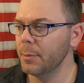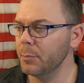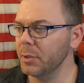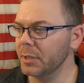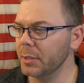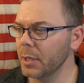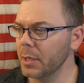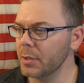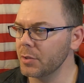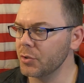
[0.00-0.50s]

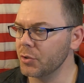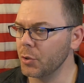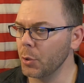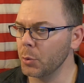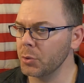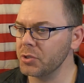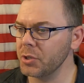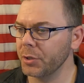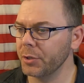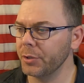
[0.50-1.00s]
because
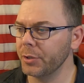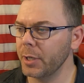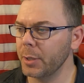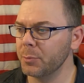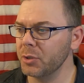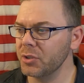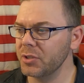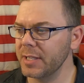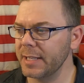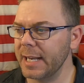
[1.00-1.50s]
those are the
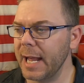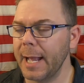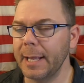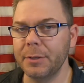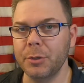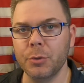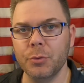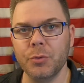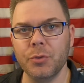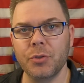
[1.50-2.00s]
numbers that I
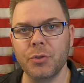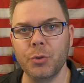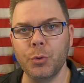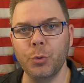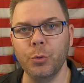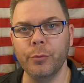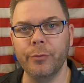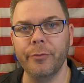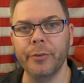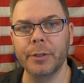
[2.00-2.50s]
use
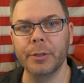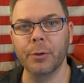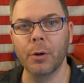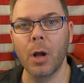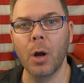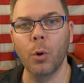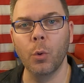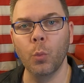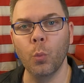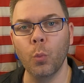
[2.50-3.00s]
to
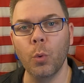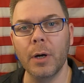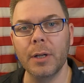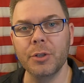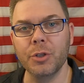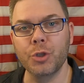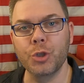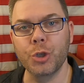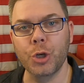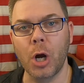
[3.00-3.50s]
figure out
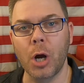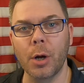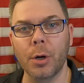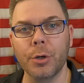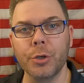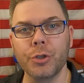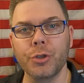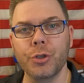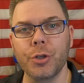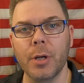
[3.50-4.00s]
what
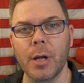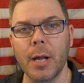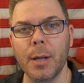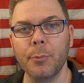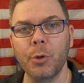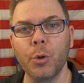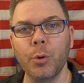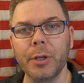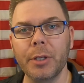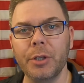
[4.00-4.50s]
charge
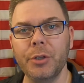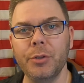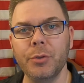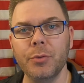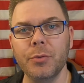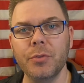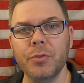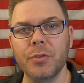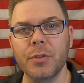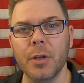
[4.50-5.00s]
I'm going to
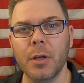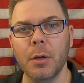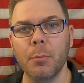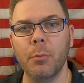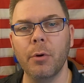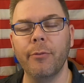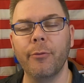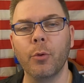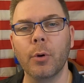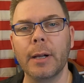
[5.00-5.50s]
use
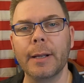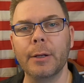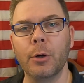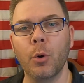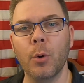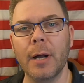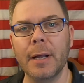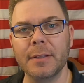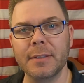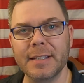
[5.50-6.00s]
before I
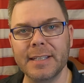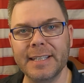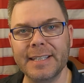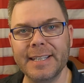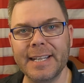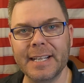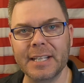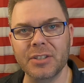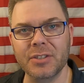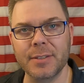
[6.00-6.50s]
go on to the
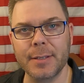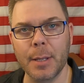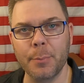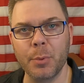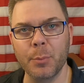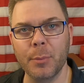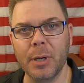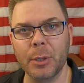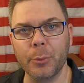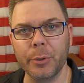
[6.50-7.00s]
next
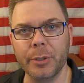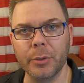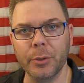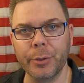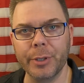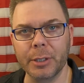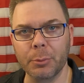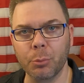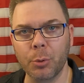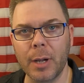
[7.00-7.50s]
step in my
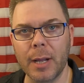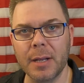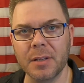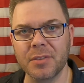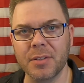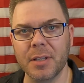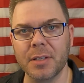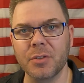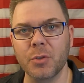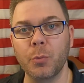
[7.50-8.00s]
reloading
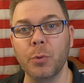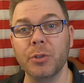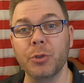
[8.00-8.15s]
process,